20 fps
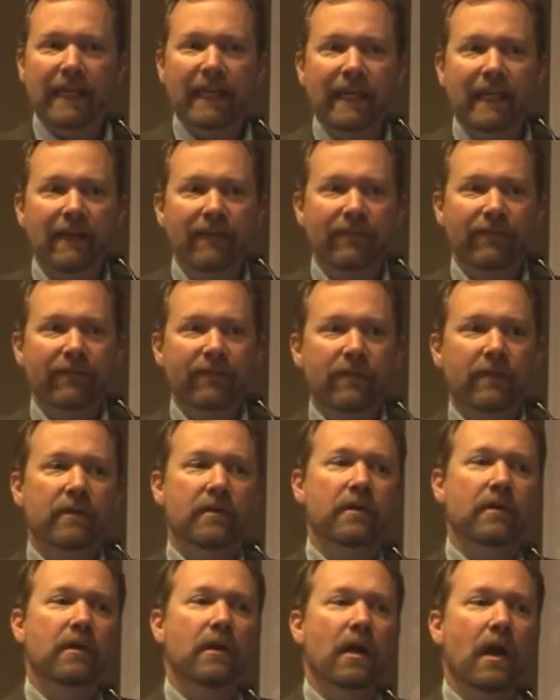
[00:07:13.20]
if
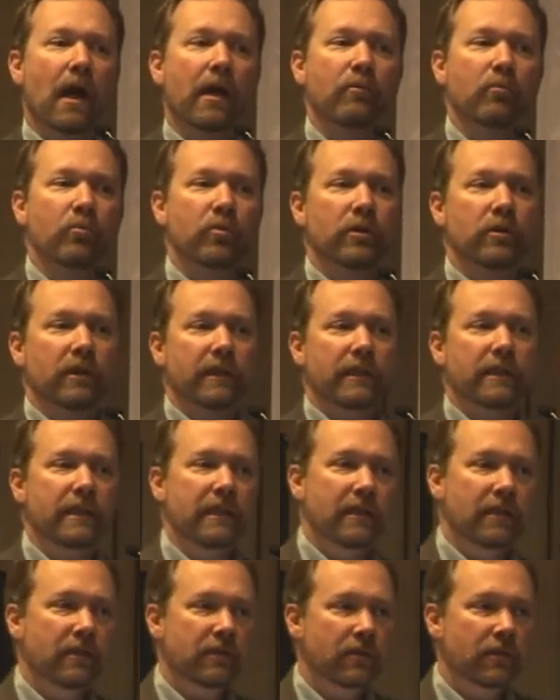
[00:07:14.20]
I really
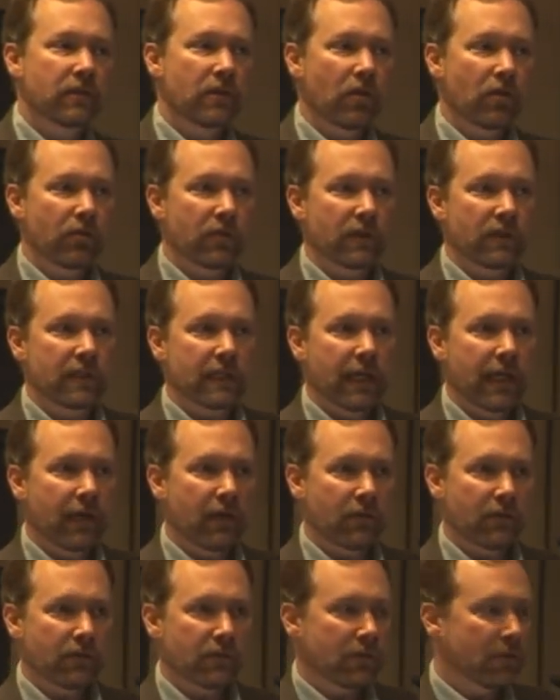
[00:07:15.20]
needed to know this
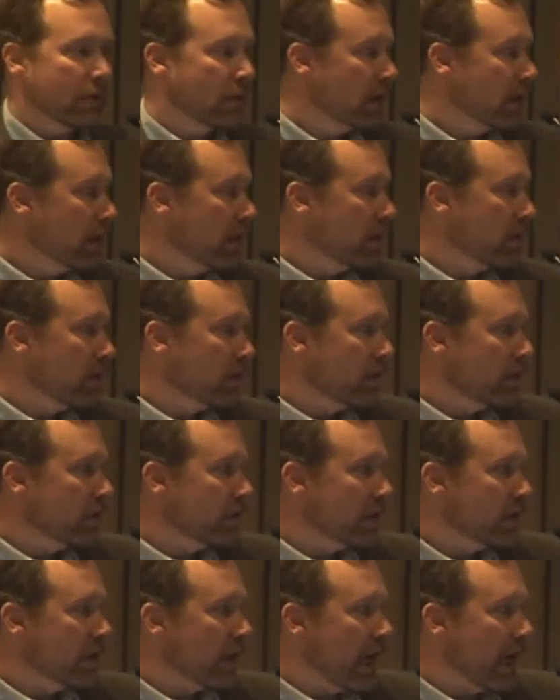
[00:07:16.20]
count.
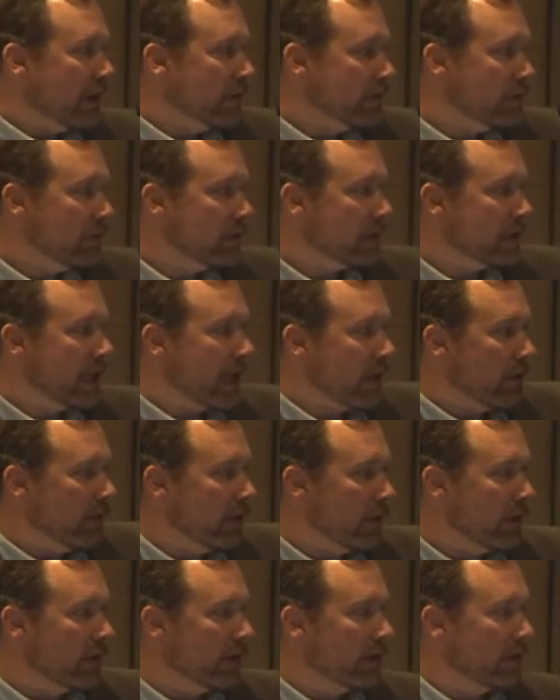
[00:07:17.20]
Because the last one down
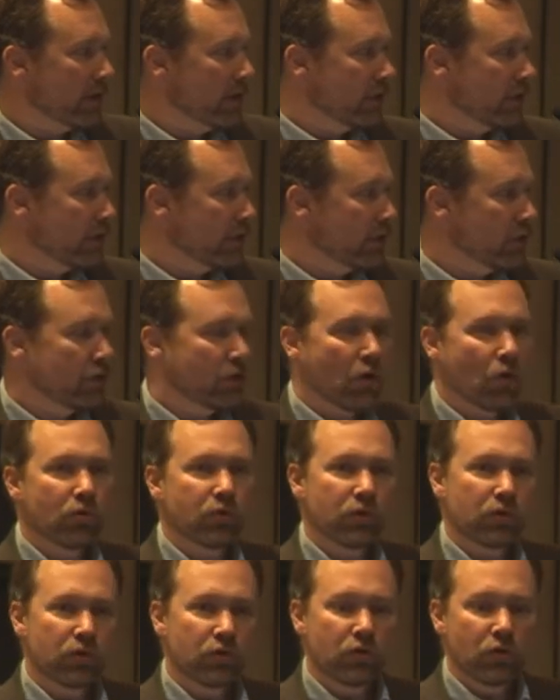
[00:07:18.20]
there is
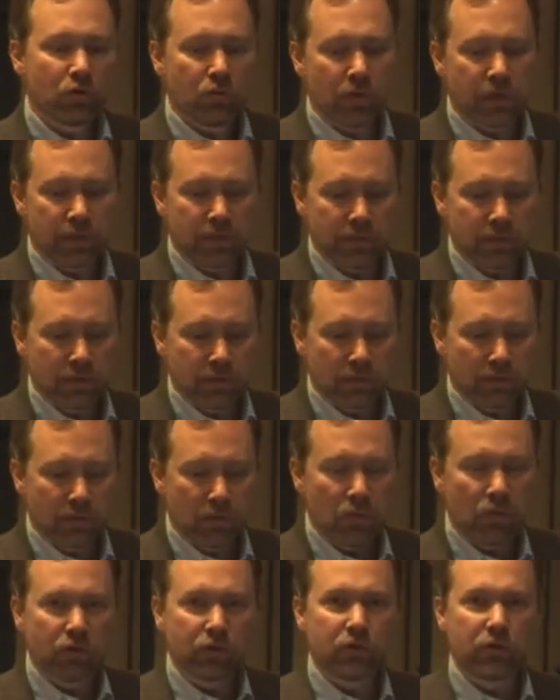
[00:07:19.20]
don't do it
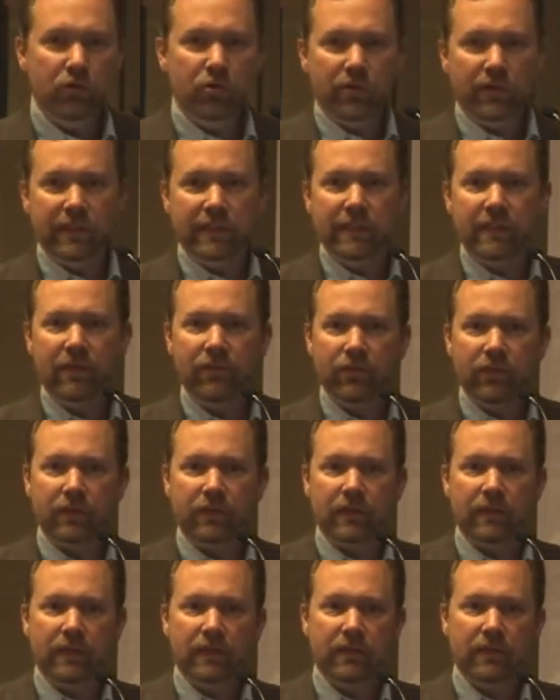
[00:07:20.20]
or do it
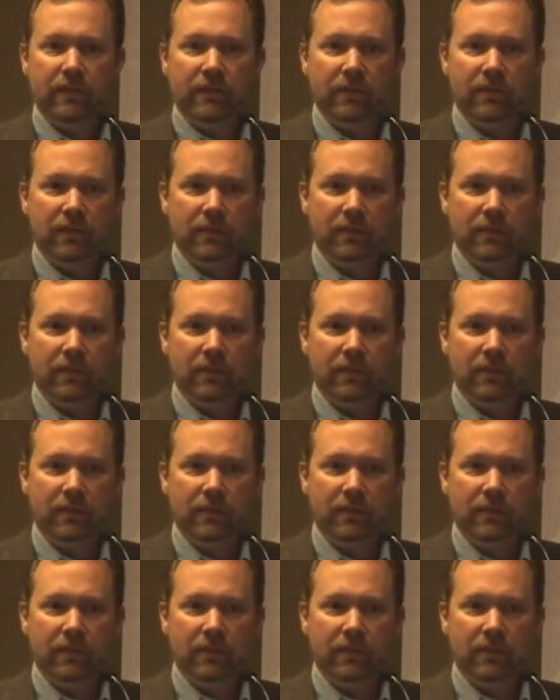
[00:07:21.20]
differently.